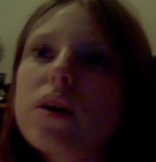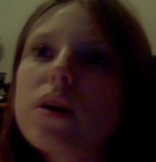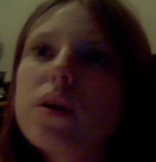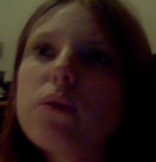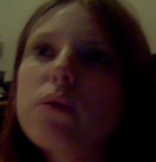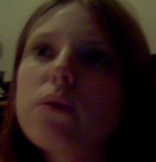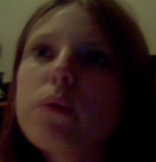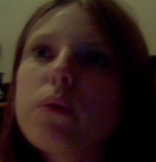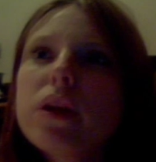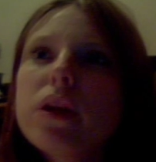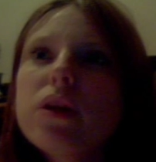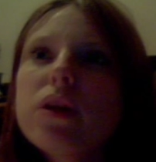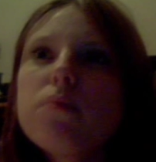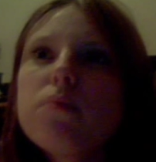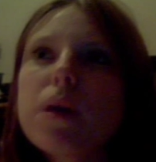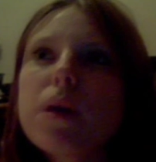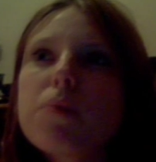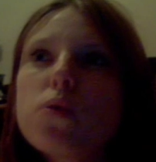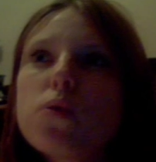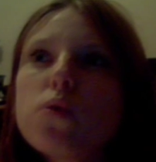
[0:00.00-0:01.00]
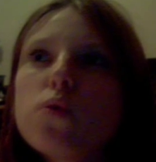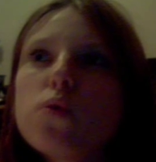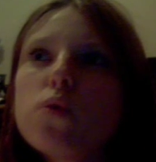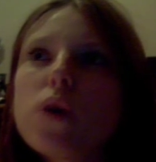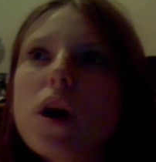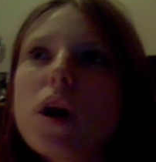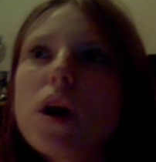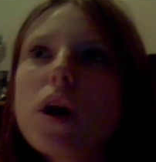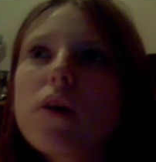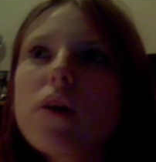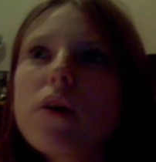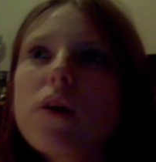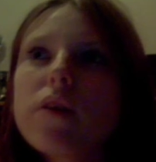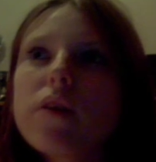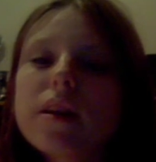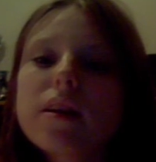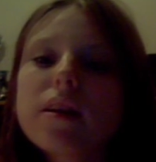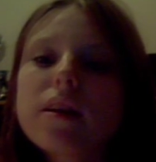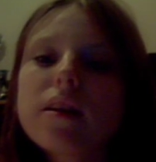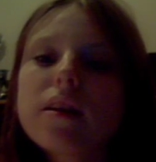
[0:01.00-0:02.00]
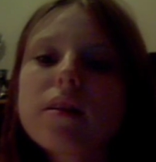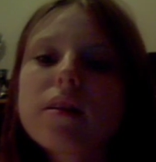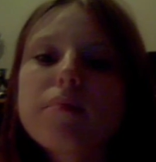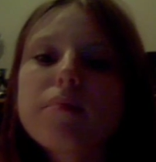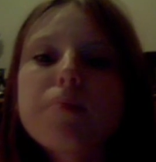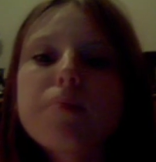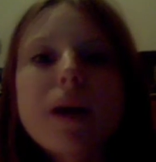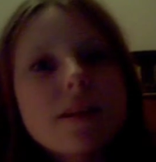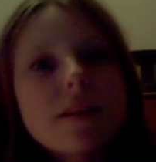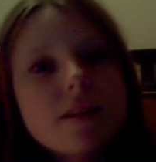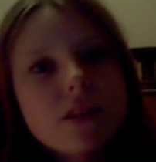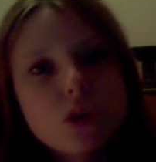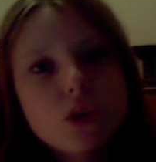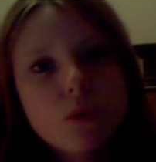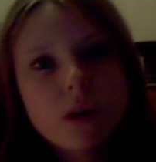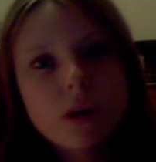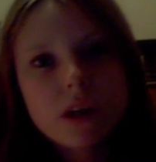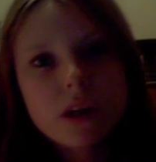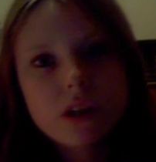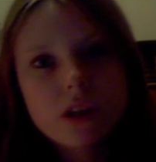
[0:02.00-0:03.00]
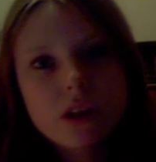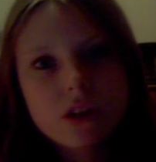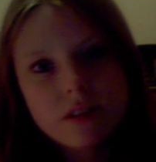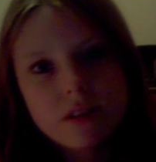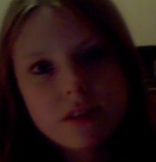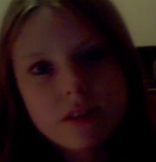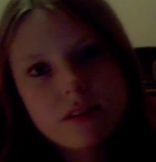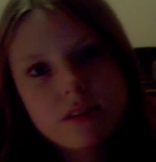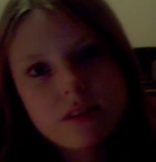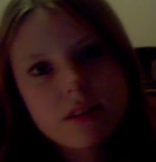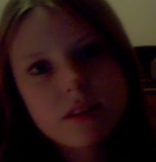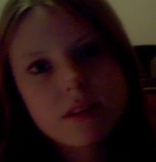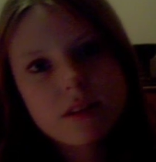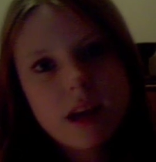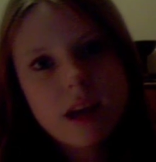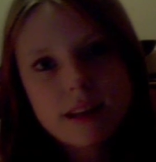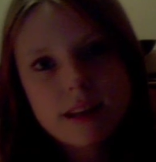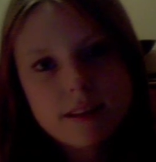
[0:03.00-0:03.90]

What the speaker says: when people are in bad situations and